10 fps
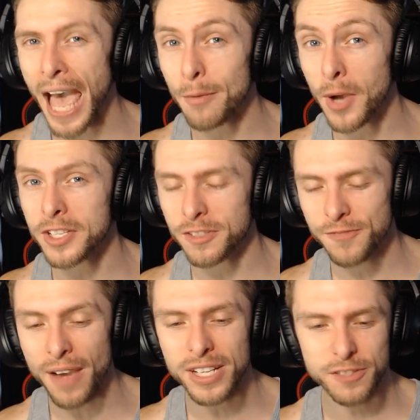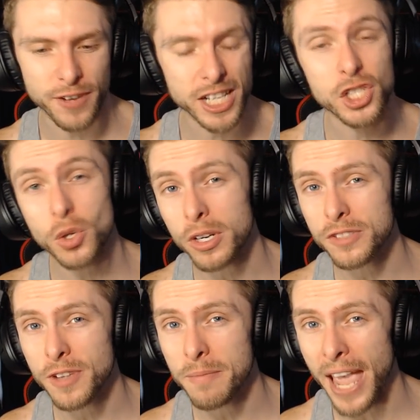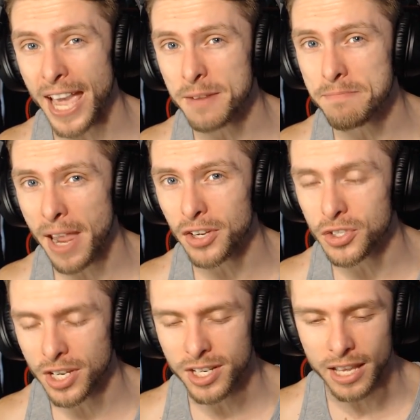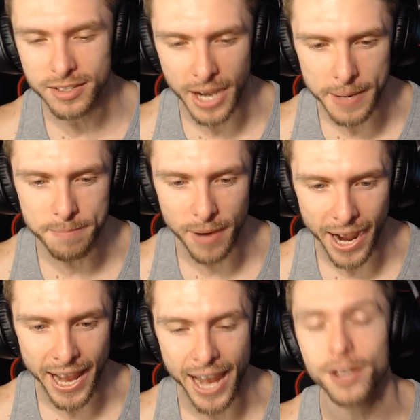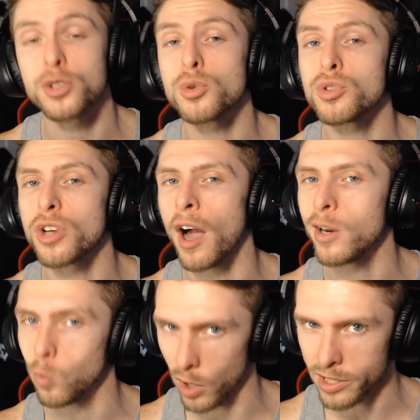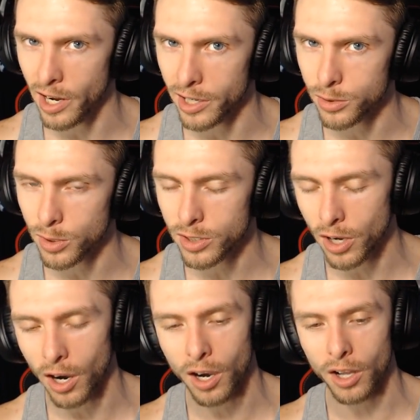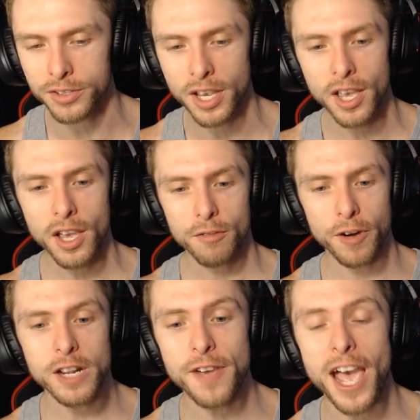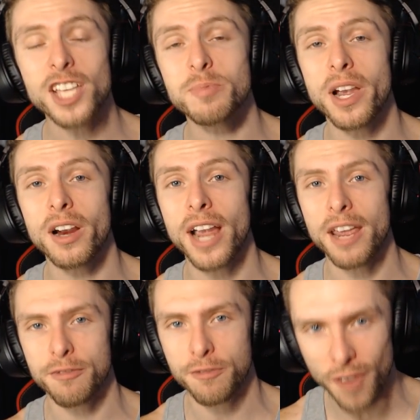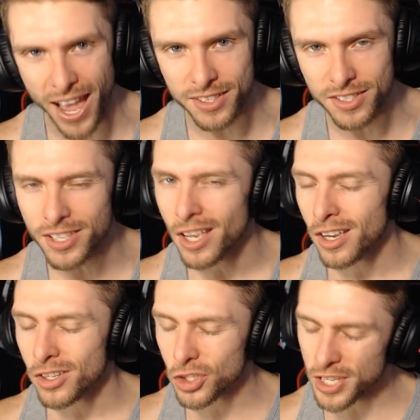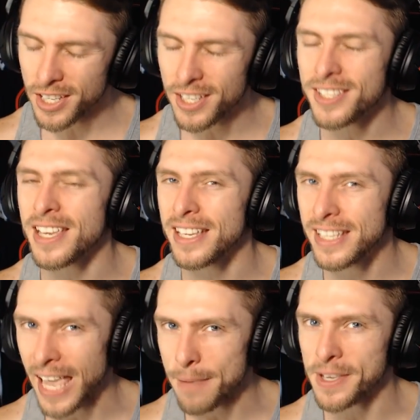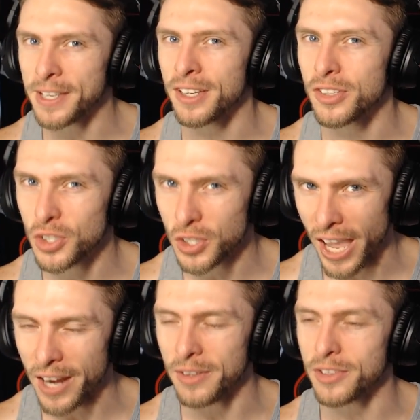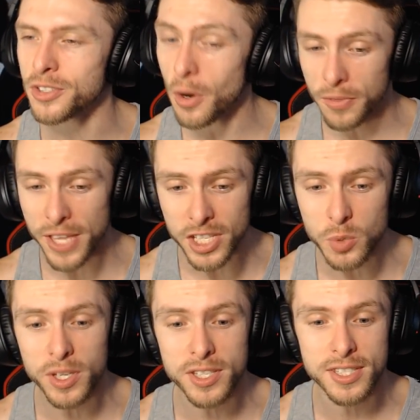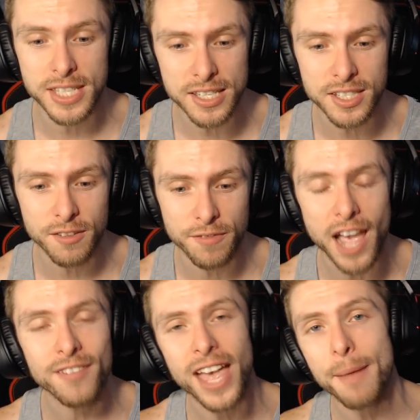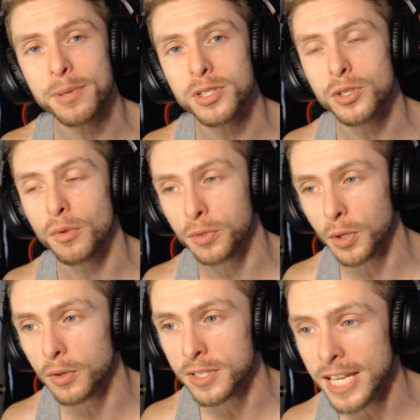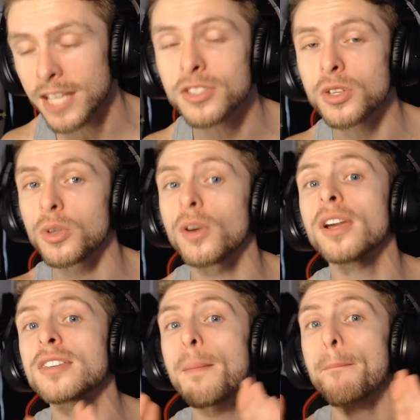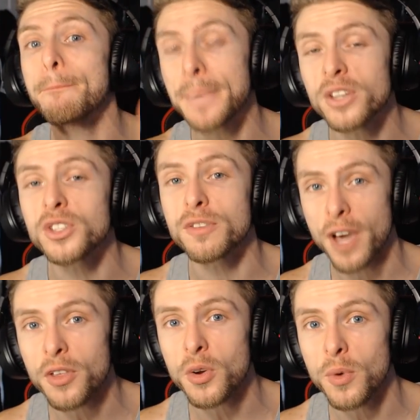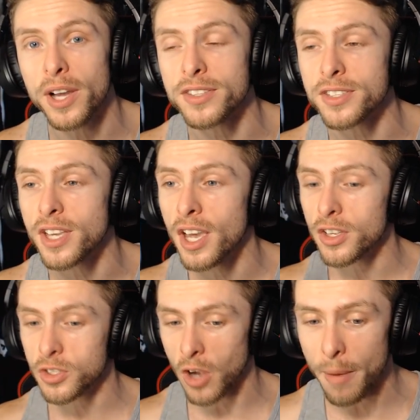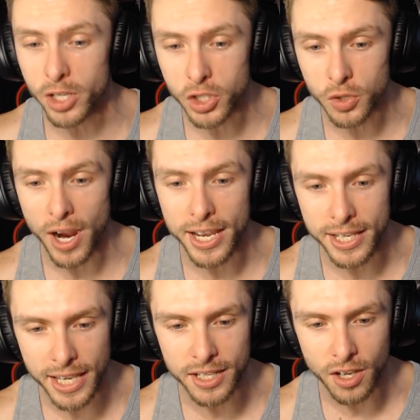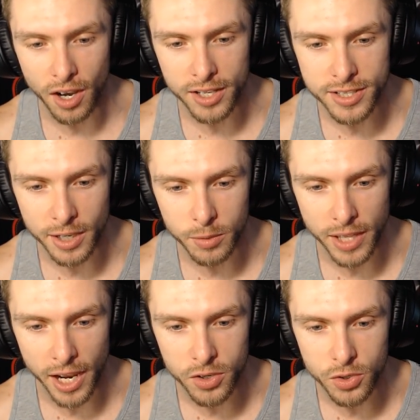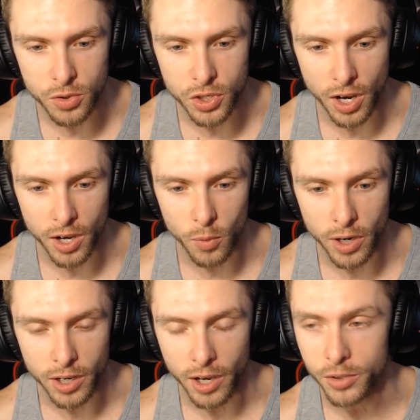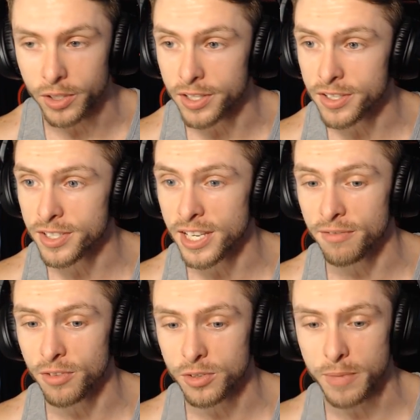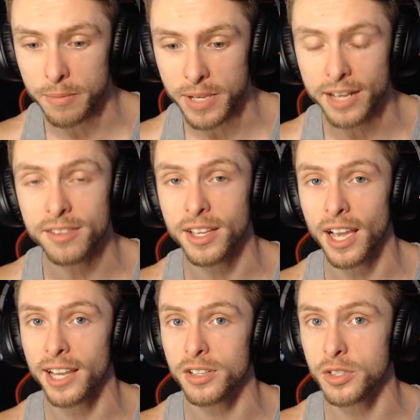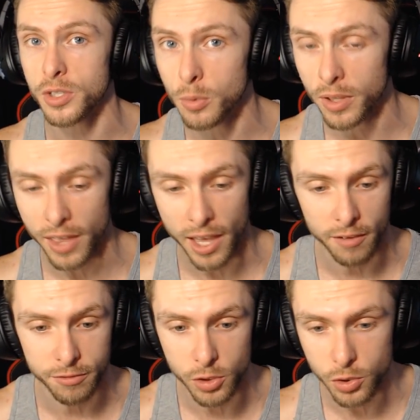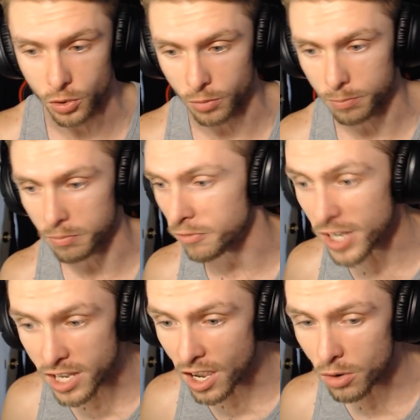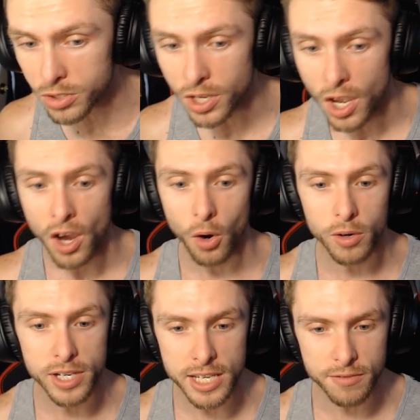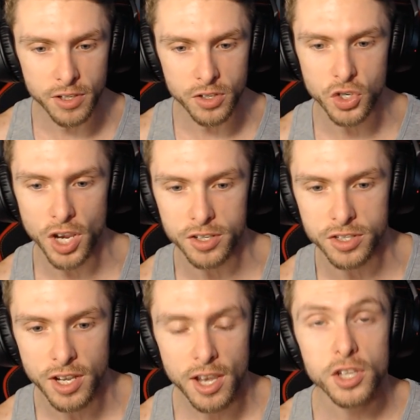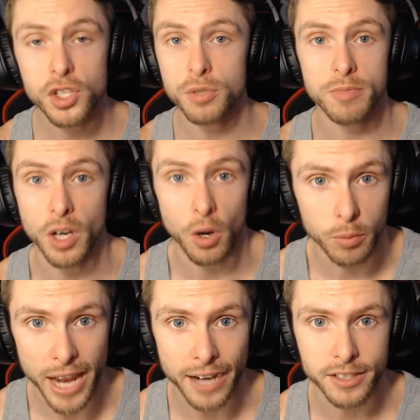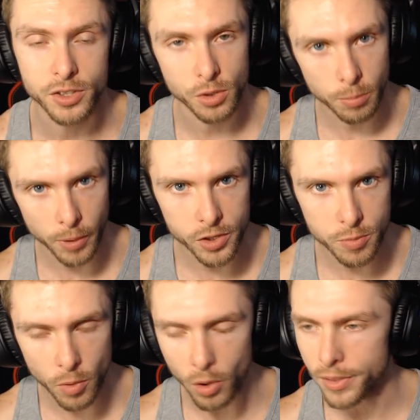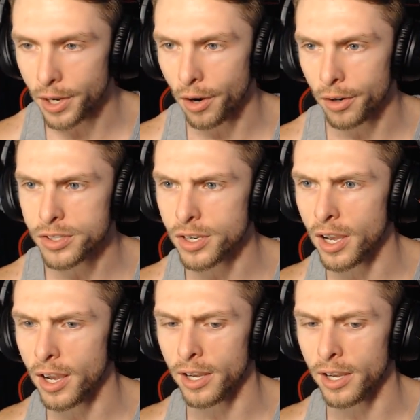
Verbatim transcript: That was the Five Nights at Freddy's source film animation done by Andrew John 100 called Freddy Fazbear and Friends, Chica's Gaming Channel. So this was season 5, episode 13. So there is a bunch of other ones. So I'm gonna try and get in contact with Andrew John 100 and see if there's maybe anything I can do with future videos, or even just, you know, reacting to a bunch more that aren't